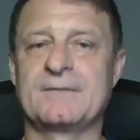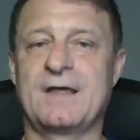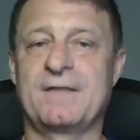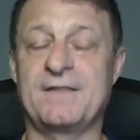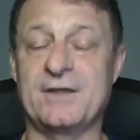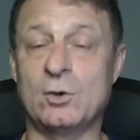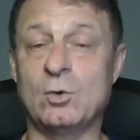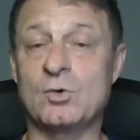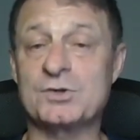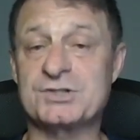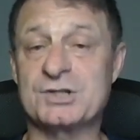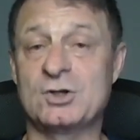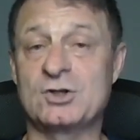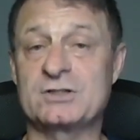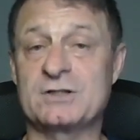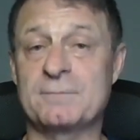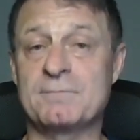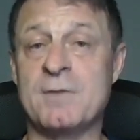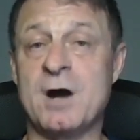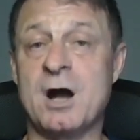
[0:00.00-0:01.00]
They also
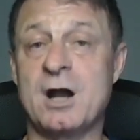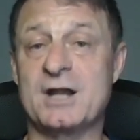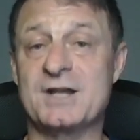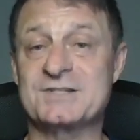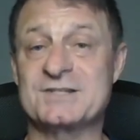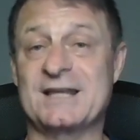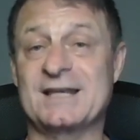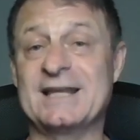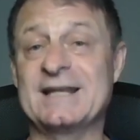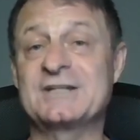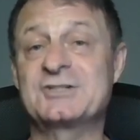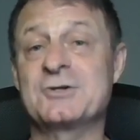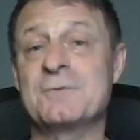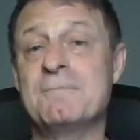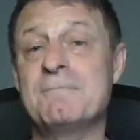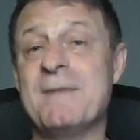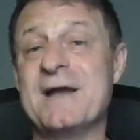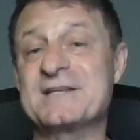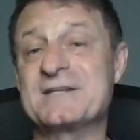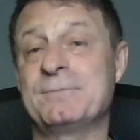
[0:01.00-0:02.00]
looked at markers linked to
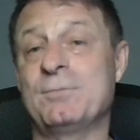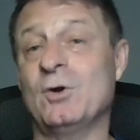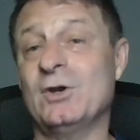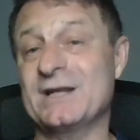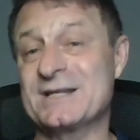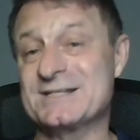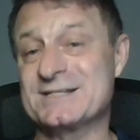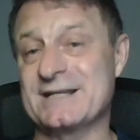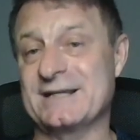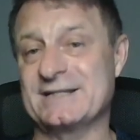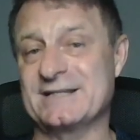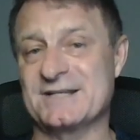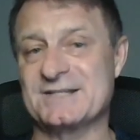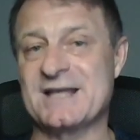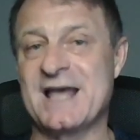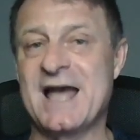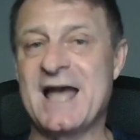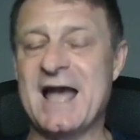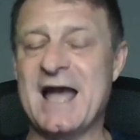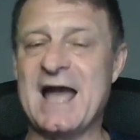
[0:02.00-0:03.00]
metabolic
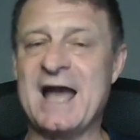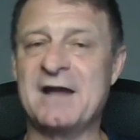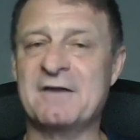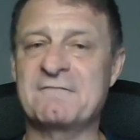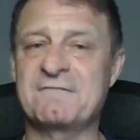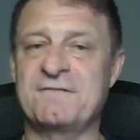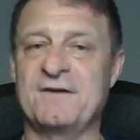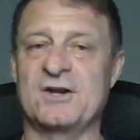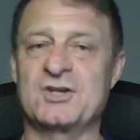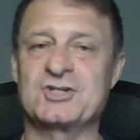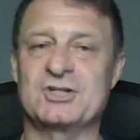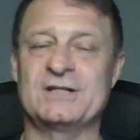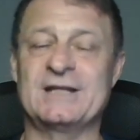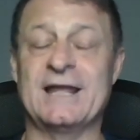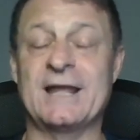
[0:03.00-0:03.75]
status and function,